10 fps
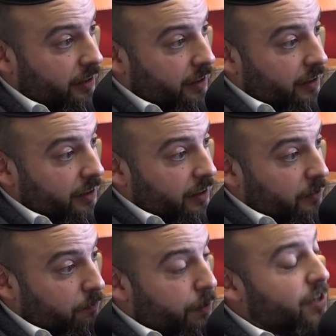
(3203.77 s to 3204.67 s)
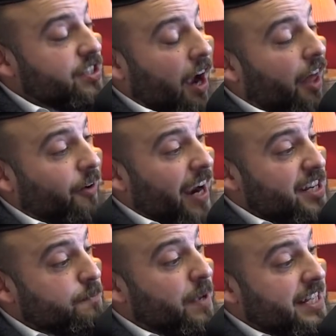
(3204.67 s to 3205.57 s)
You can't be... Because the other hand
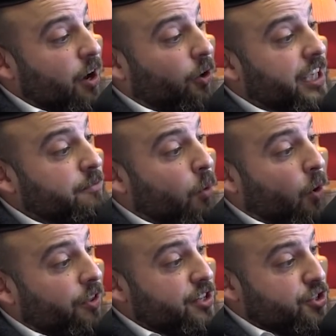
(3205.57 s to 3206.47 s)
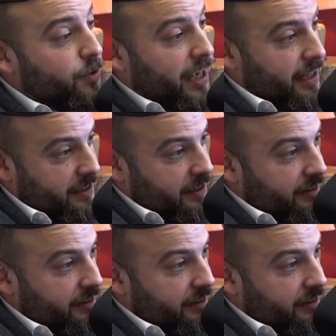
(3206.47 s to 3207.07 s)
is busy holding more than 2 kids.